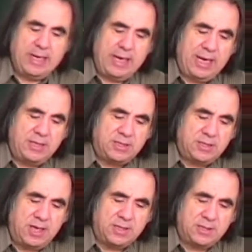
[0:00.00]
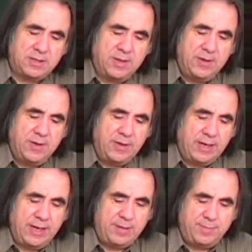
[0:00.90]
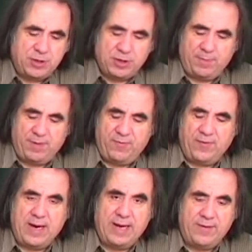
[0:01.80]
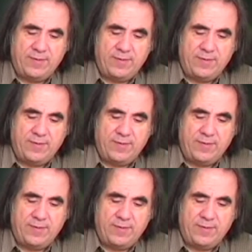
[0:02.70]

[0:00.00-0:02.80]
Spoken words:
a6 and bishop f5.